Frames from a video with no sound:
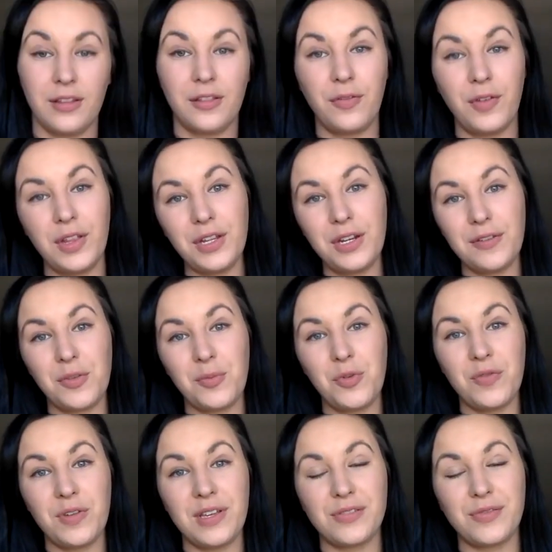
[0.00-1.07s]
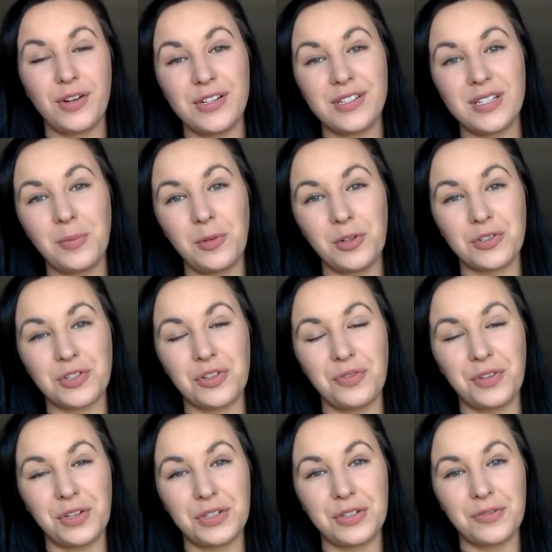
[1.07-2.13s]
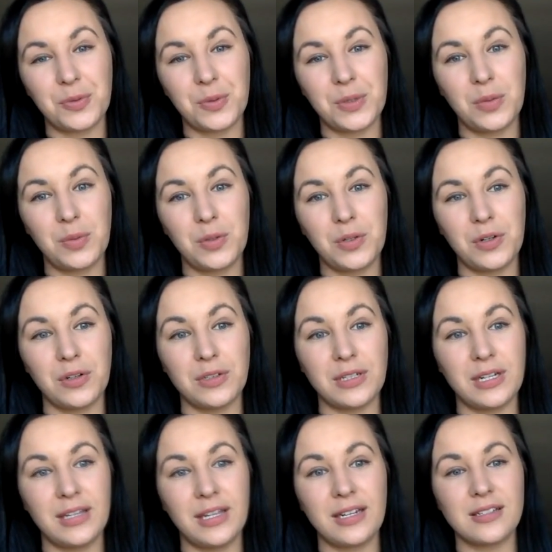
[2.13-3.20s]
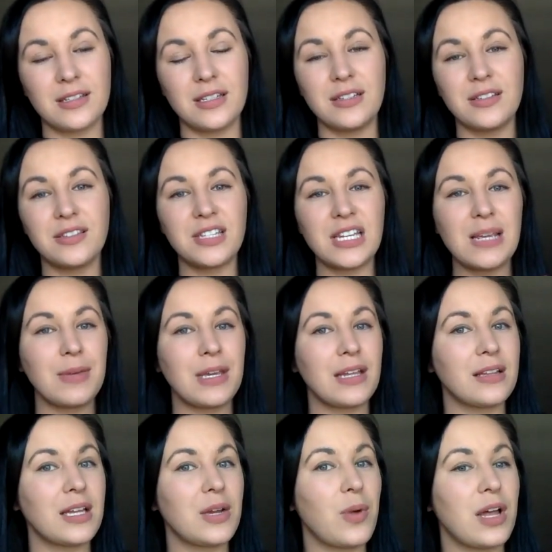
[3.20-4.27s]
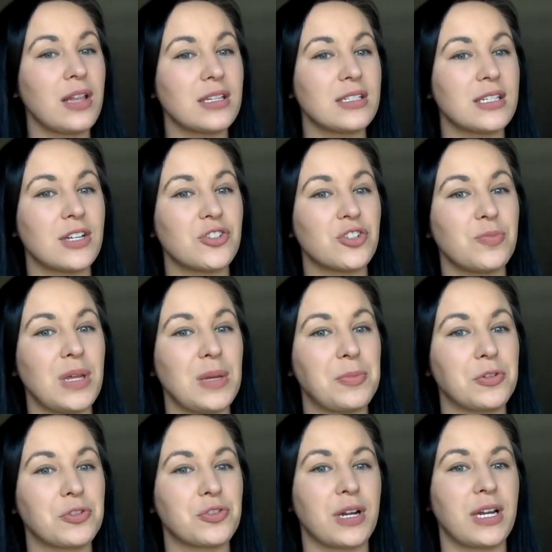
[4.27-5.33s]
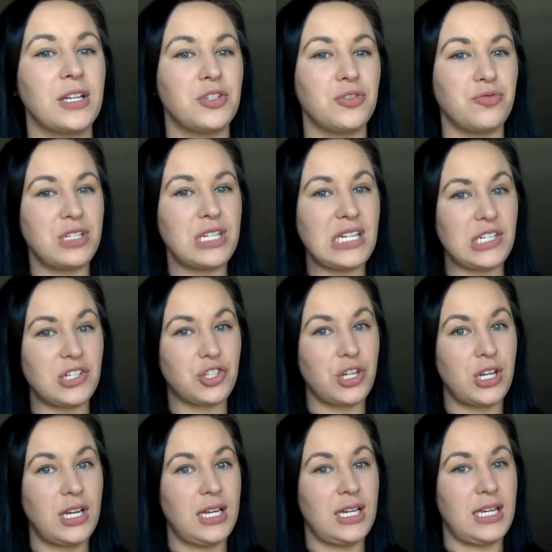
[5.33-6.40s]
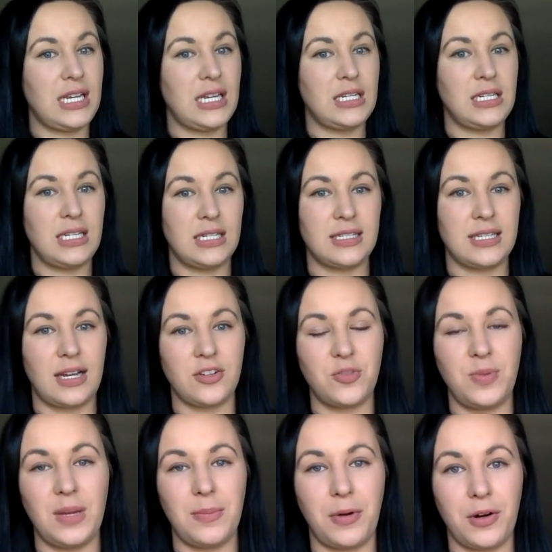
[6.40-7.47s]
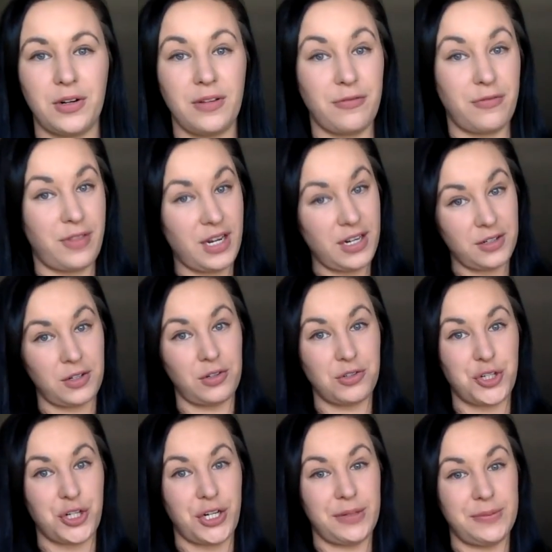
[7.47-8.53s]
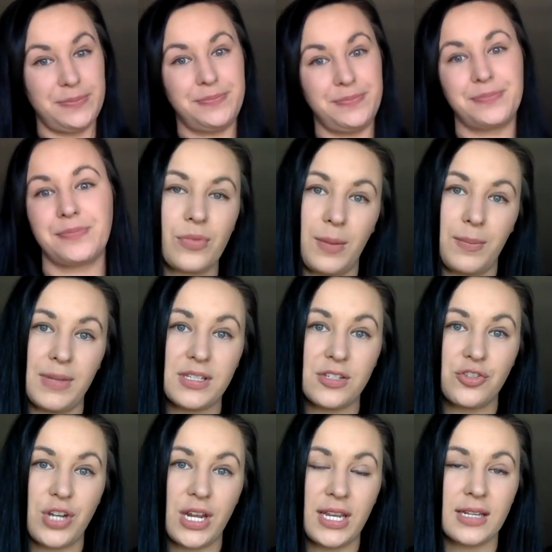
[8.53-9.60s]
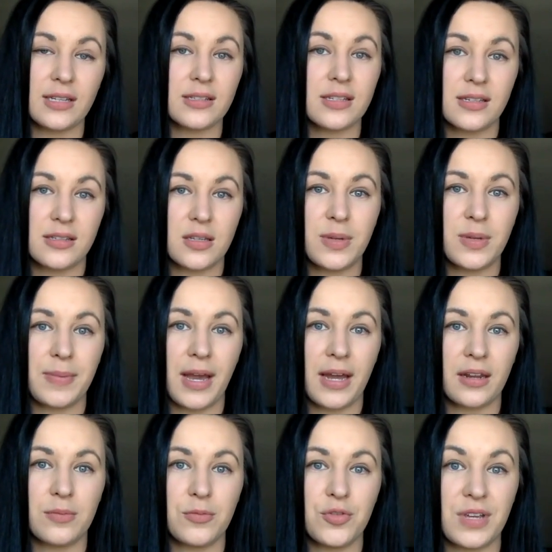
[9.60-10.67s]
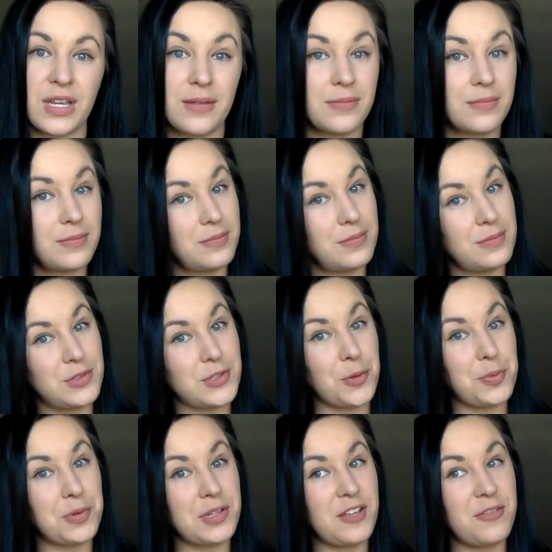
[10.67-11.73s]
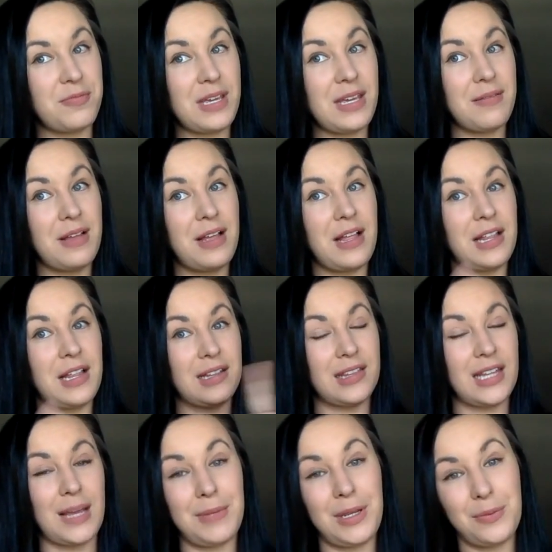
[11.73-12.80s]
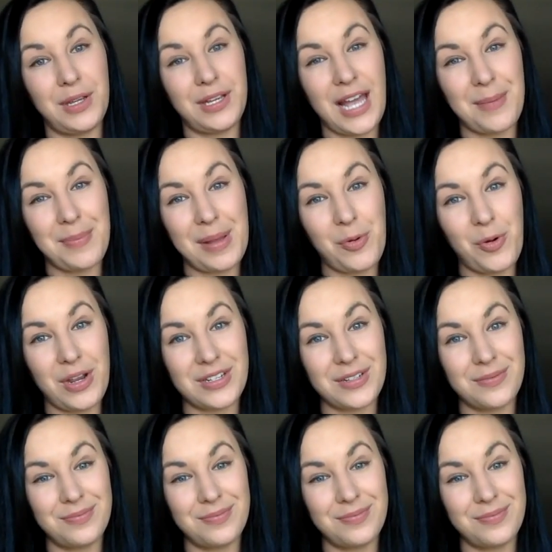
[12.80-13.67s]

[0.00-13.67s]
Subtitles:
The villain of the movie is very similar to the villain of the real world, and that is the seemingly well-intentioned people trying to teach Indians how to be a part of their culture. Mrs. Jenkins is the big bad of the movie. Don't believe me? Let me recap my point.